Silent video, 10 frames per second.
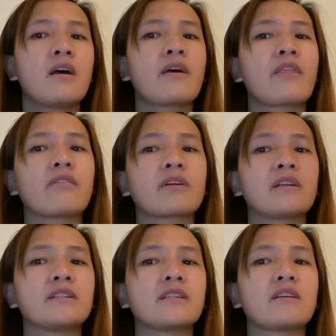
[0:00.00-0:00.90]
the
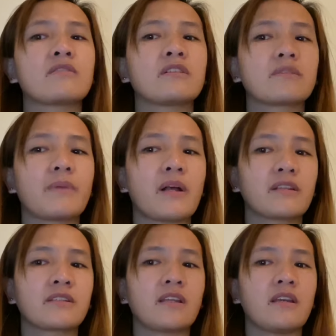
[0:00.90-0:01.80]
organization's
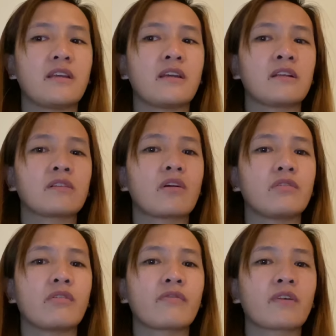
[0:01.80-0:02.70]
policy and
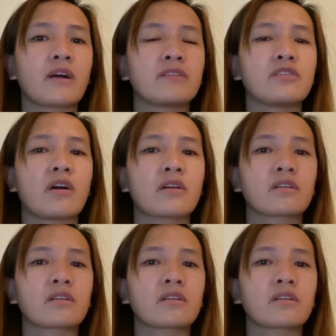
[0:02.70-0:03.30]
code of conduct.